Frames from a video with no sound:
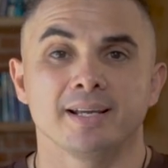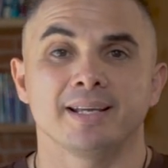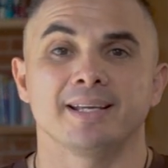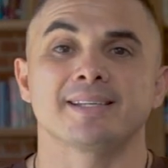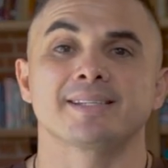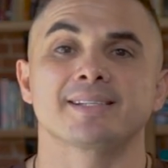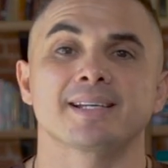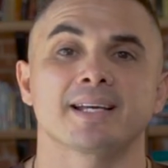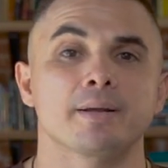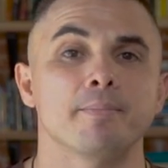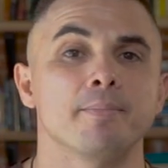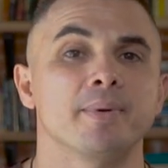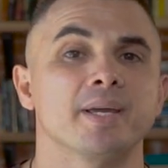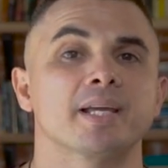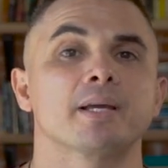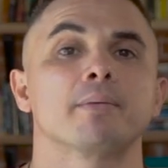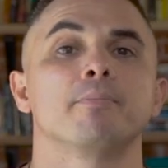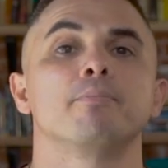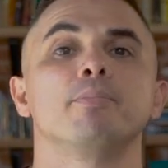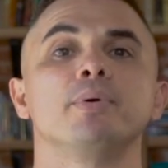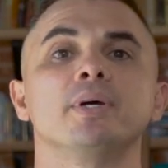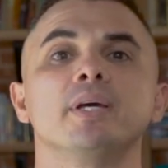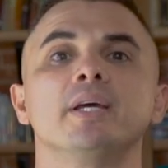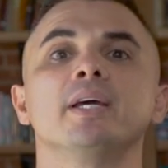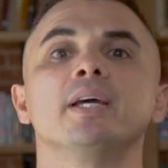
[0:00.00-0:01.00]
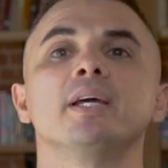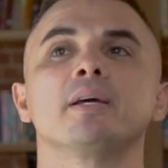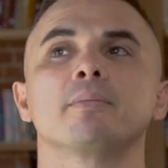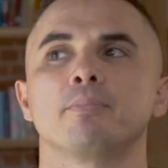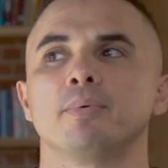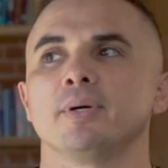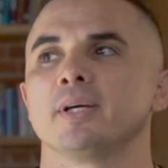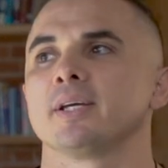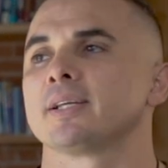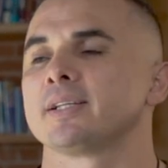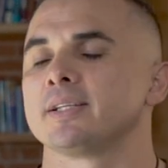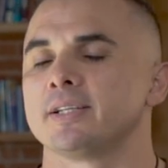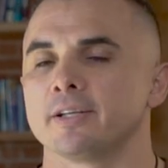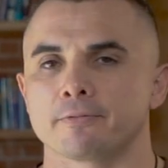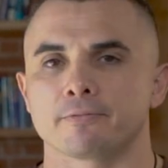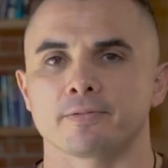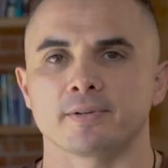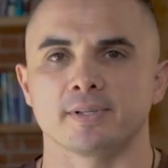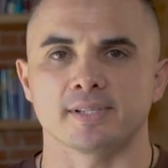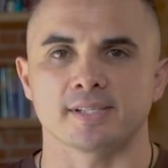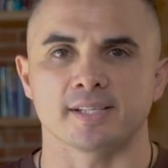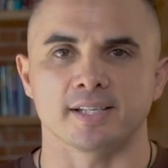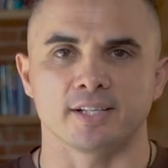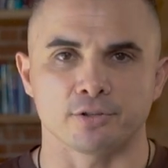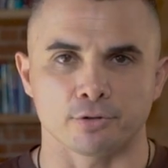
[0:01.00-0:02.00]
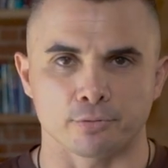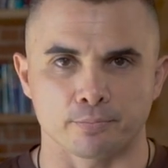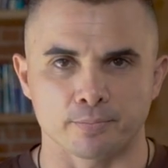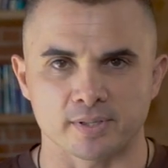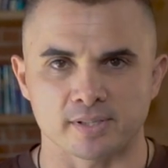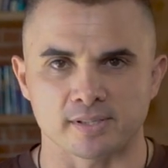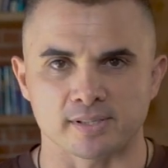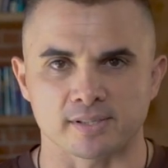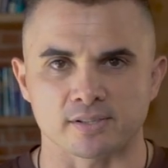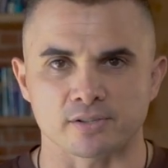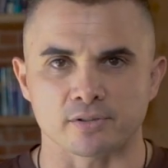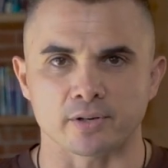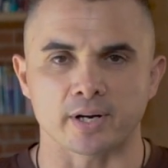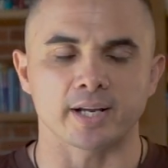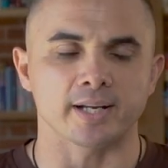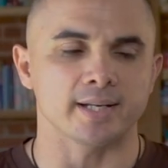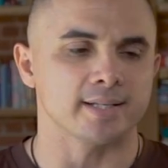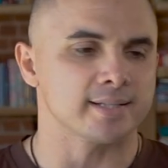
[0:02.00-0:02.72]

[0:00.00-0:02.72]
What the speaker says: is gonna make a big difference in your business, right?